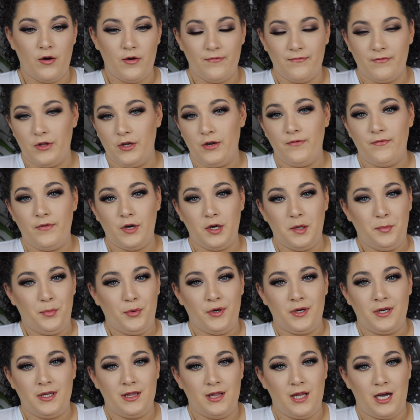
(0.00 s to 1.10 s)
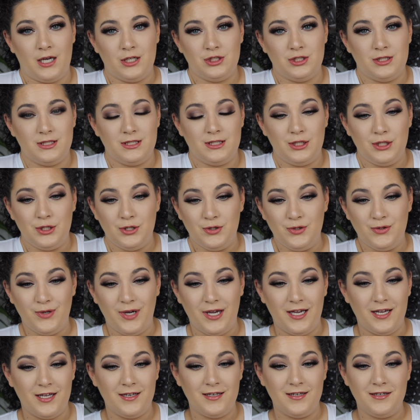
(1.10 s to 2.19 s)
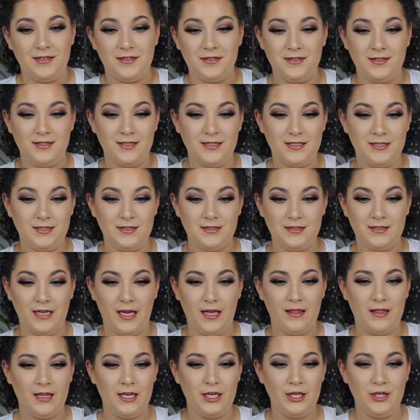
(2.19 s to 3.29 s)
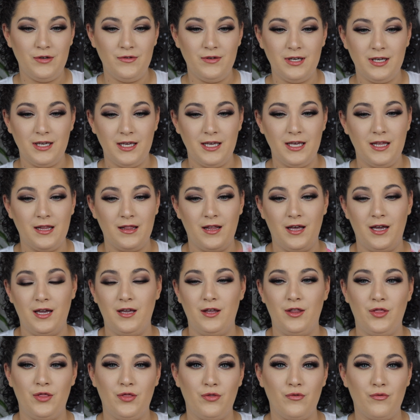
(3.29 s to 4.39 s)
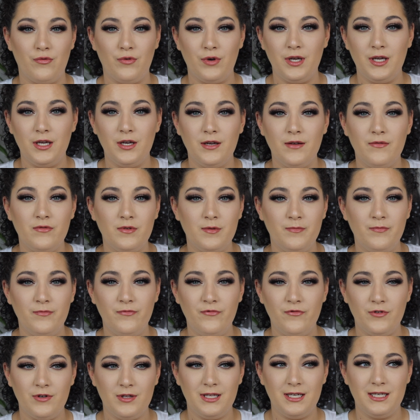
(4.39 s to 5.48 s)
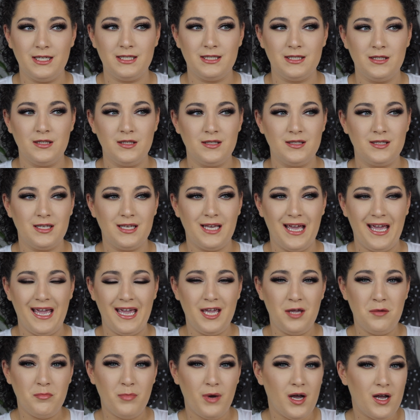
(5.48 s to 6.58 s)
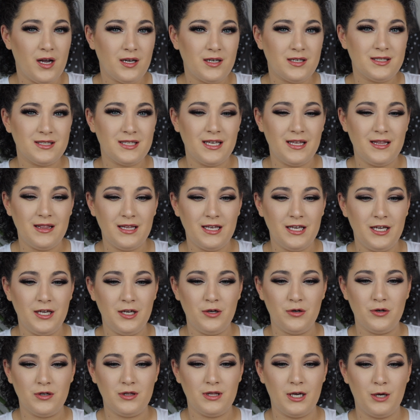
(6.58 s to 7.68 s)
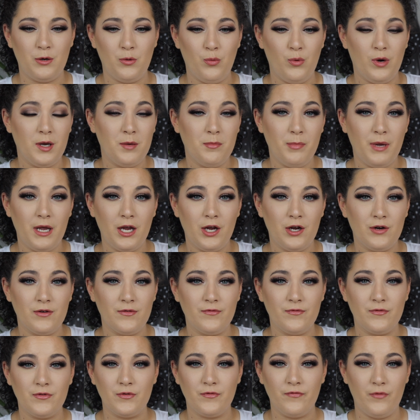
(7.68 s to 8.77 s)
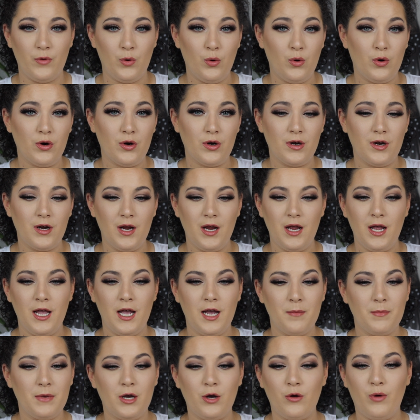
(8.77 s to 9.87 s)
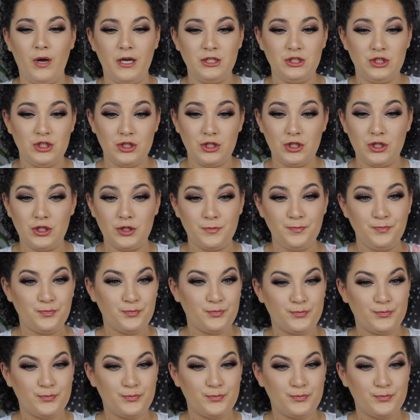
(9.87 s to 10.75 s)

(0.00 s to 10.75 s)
very pretty lashes too, and I think you can get like 3 of them for like $8, I think, or like 1 pair for $4. I'm not quite sure.